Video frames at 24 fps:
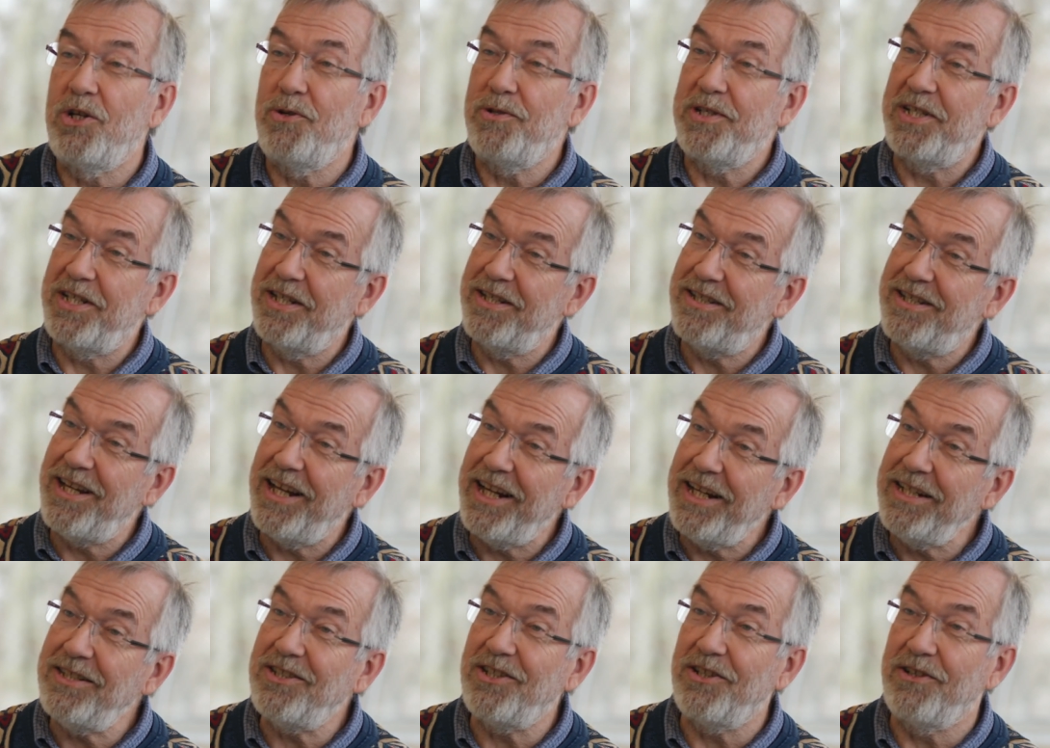So as a
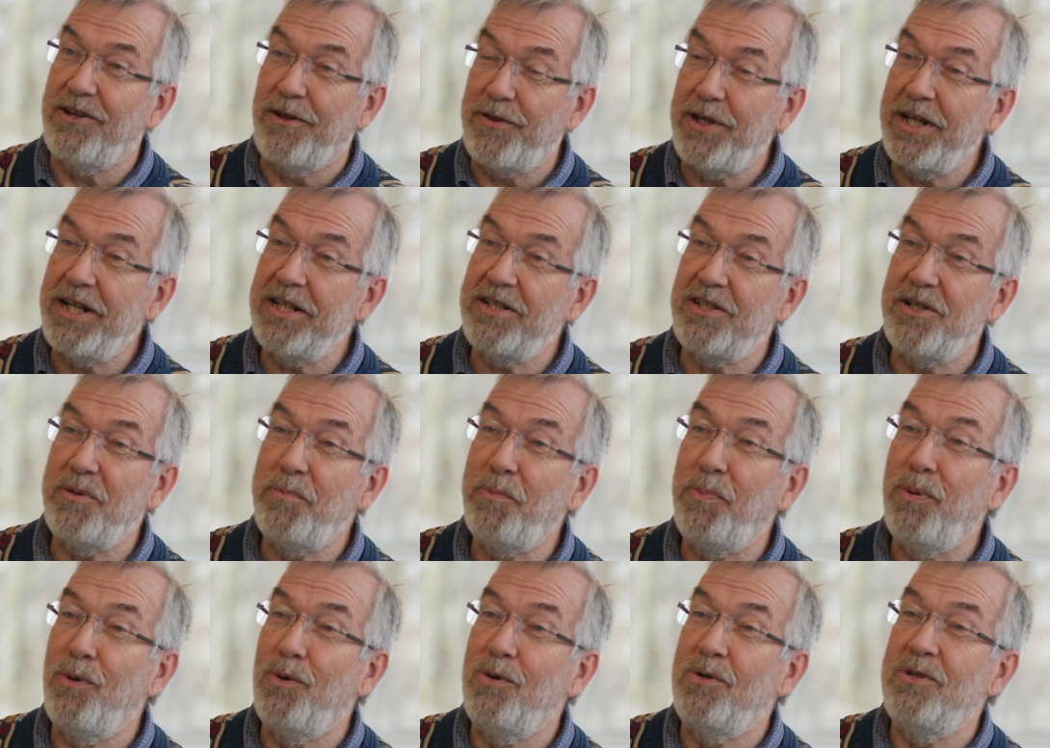teacher, I think
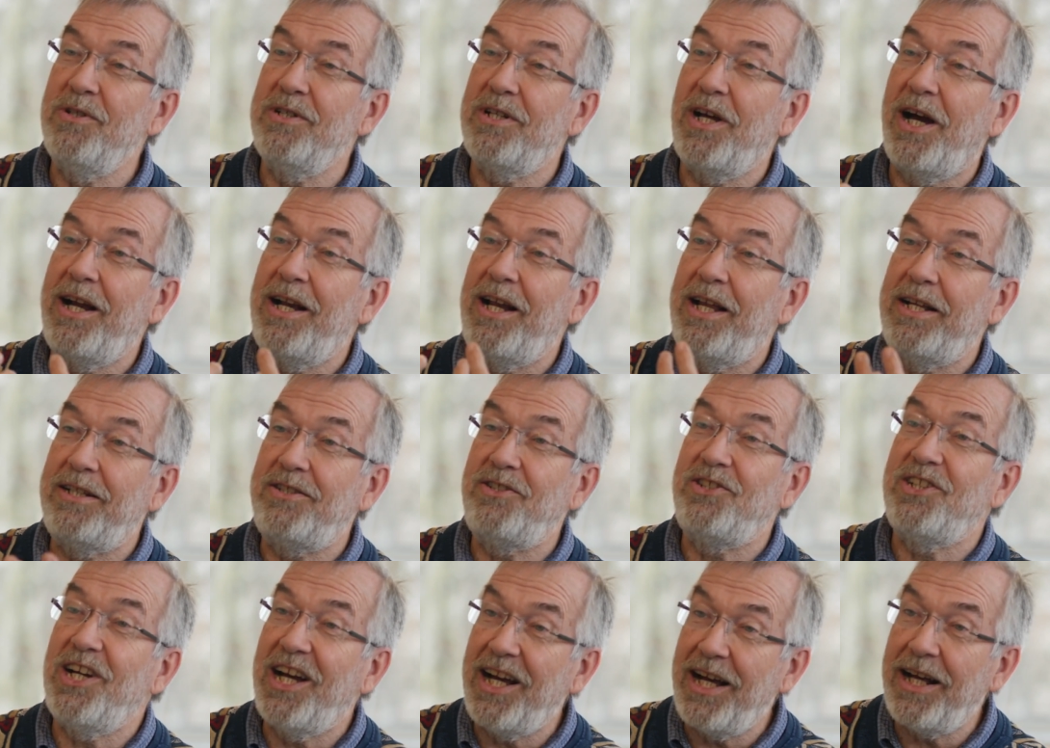it's important I
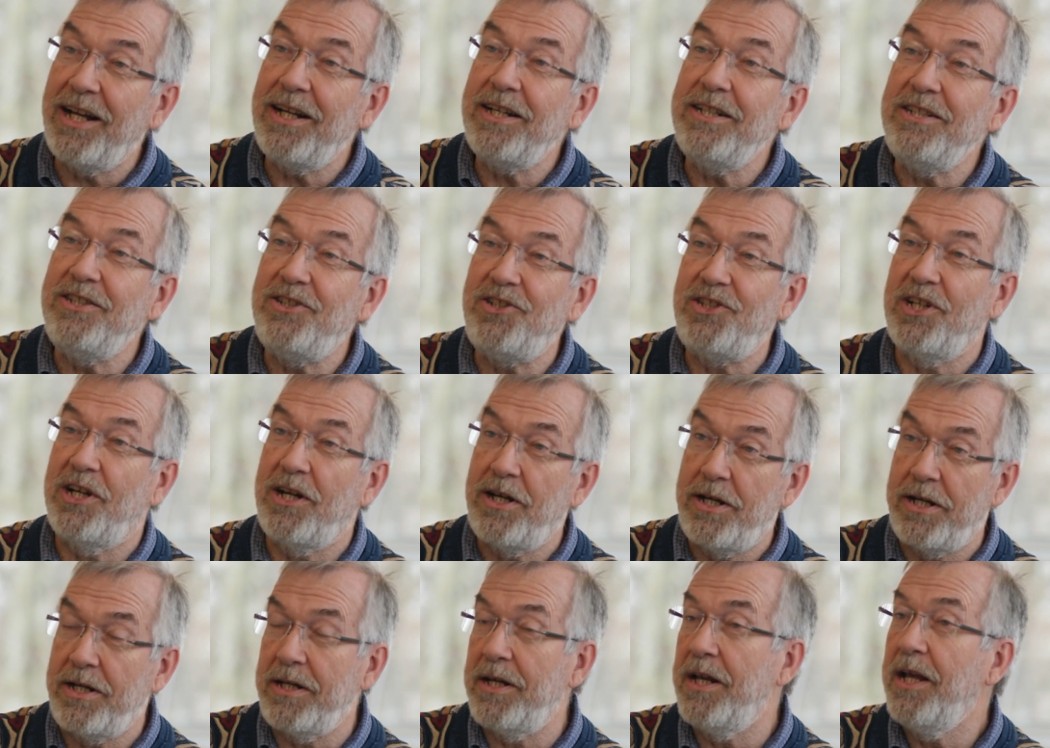let Charlie
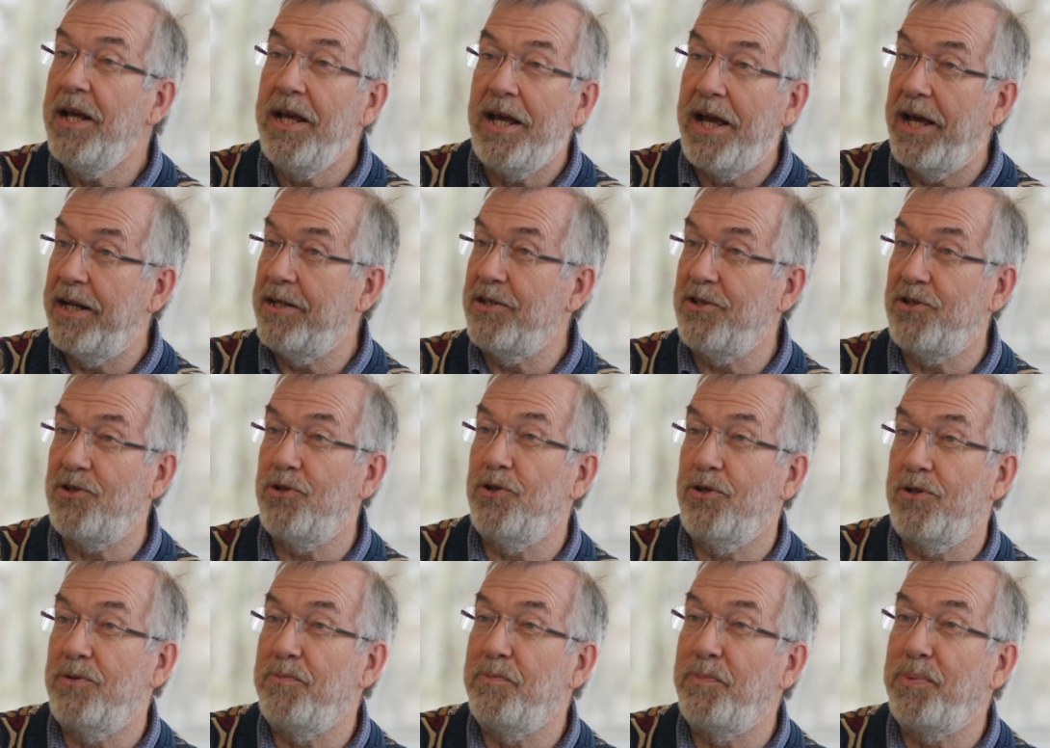shine at a
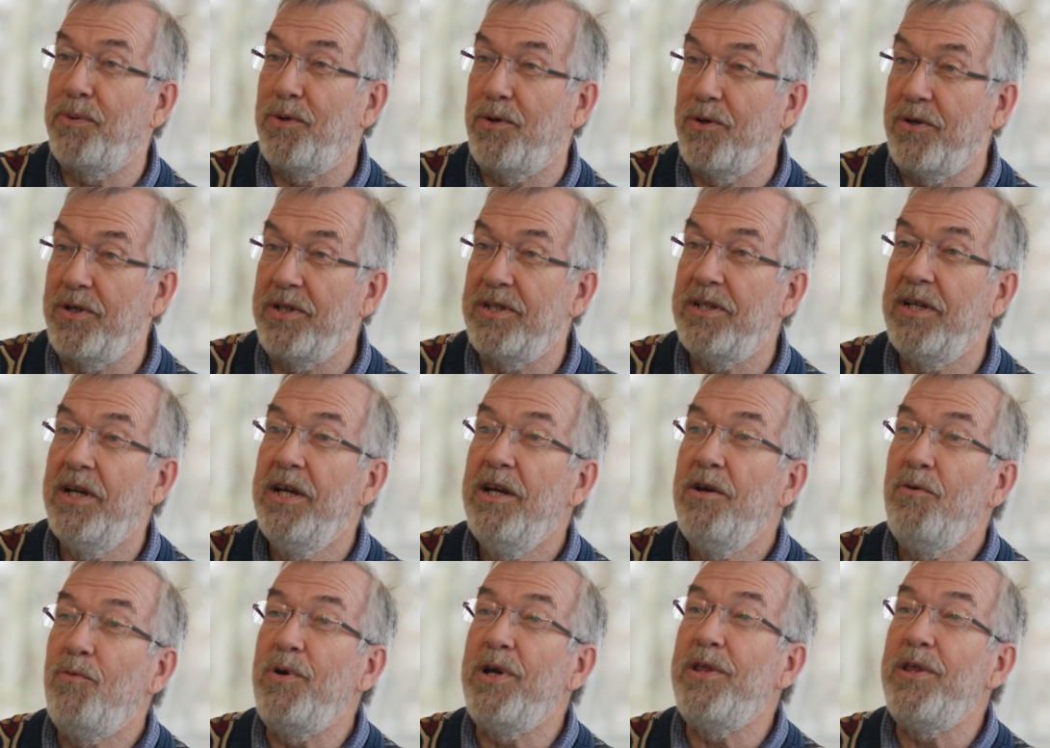certain point